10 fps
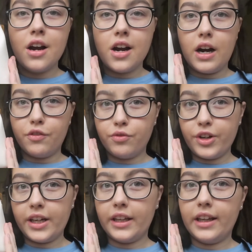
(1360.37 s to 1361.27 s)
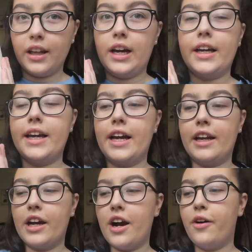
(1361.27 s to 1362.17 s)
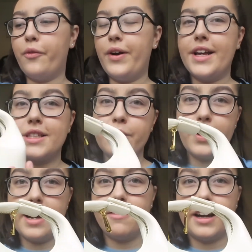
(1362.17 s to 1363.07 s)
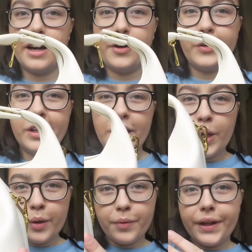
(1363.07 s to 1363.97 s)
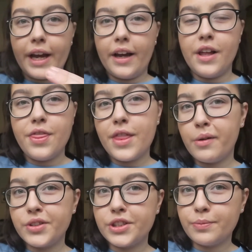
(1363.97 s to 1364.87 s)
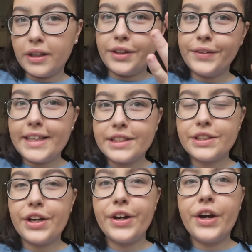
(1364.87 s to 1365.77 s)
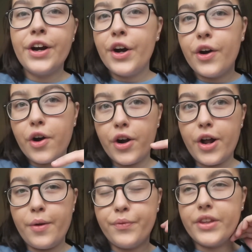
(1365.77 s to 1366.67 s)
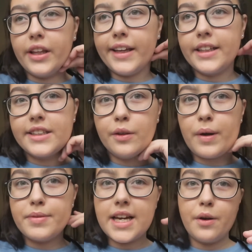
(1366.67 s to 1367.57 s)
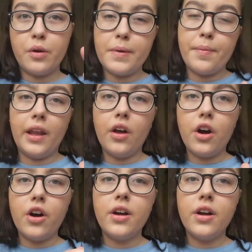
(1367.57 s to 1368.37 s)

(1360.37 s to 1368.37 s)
I really like it and I can't wait to wear it out. But yeah, that was just my little insert. The link to the website will be below.